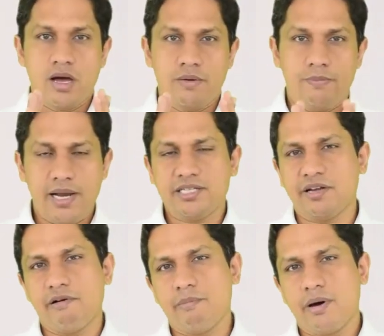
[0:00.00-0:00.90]
Please
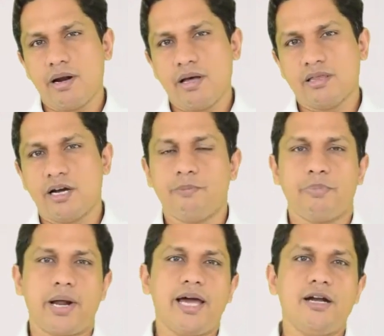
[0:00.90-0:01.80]
remember that
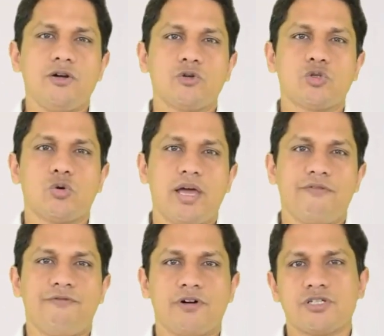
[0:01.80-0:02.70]
prior to July
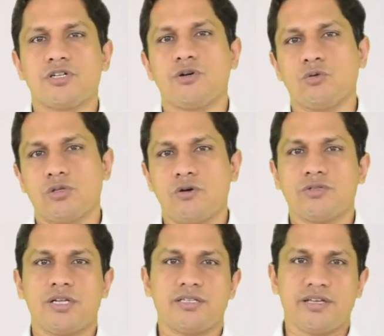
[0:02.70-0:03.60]
1st,
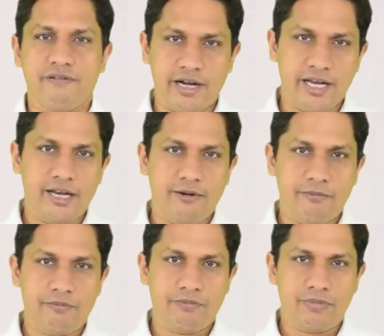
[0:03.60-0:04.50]

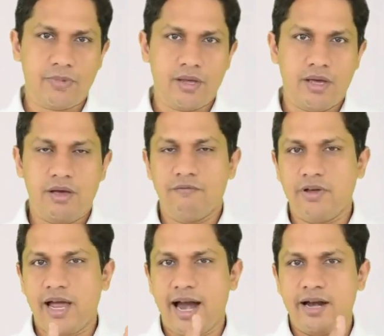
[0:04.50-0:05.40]
2017,
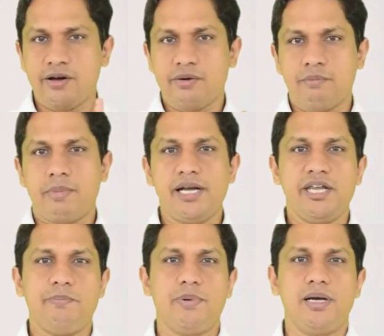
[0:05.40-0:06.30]
we had
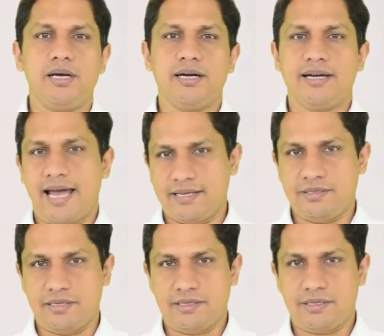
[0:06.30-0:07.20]
multiple
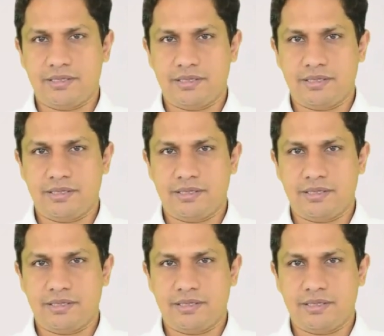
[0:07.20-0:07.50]
taxes.